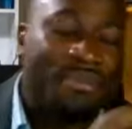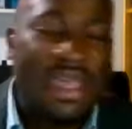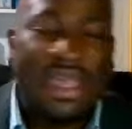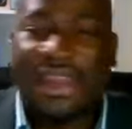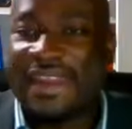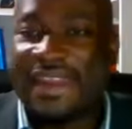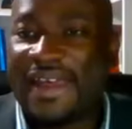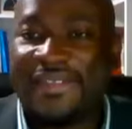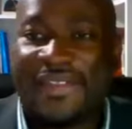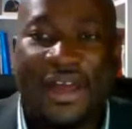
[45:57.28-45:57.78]

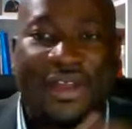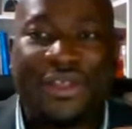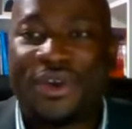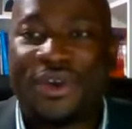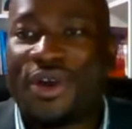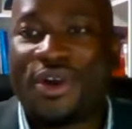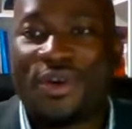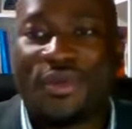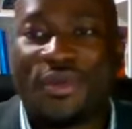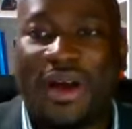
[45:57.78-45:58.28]
media that
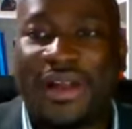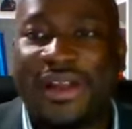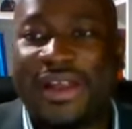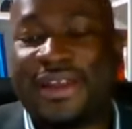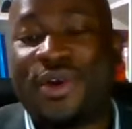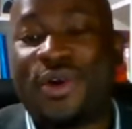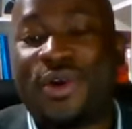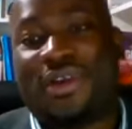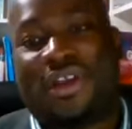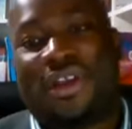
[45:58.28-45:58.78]
you go on
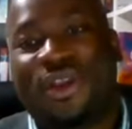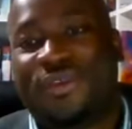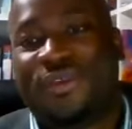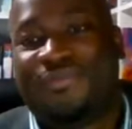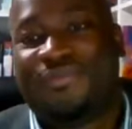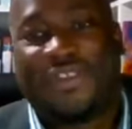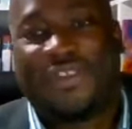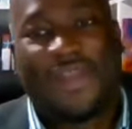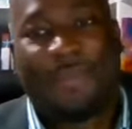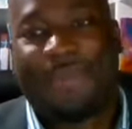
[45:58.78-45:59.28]
and only
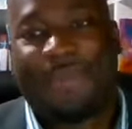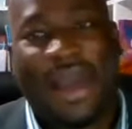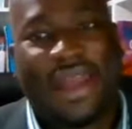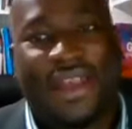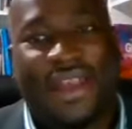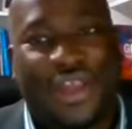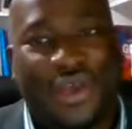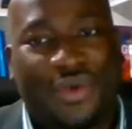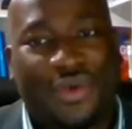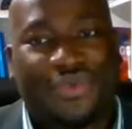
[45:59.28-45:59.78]
look for the
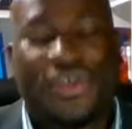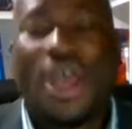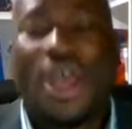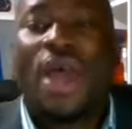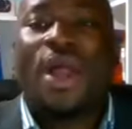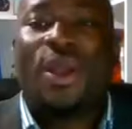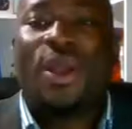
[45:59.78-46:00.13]
bad news.